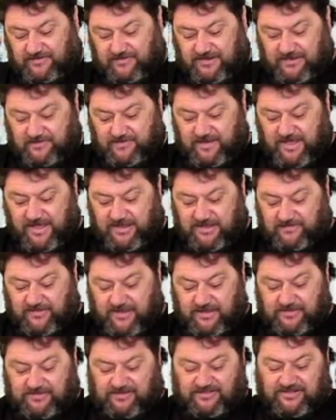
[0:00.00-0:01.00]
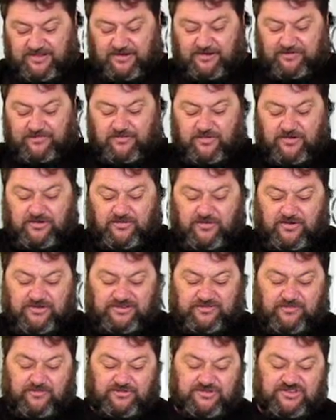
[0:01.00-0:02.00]
gram bag of oats and I thought I might
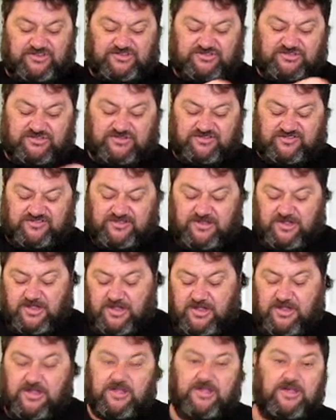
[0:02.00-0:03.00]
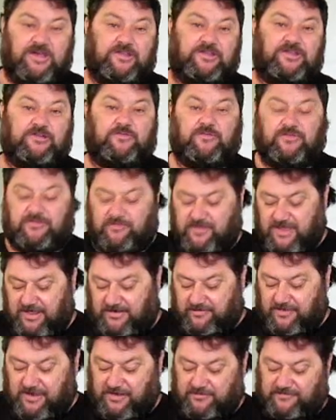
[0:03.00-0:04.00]
as well just use an equal amount
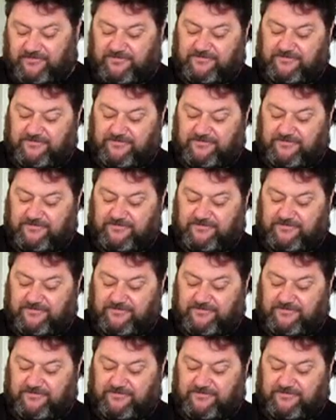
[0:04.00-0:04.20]
of both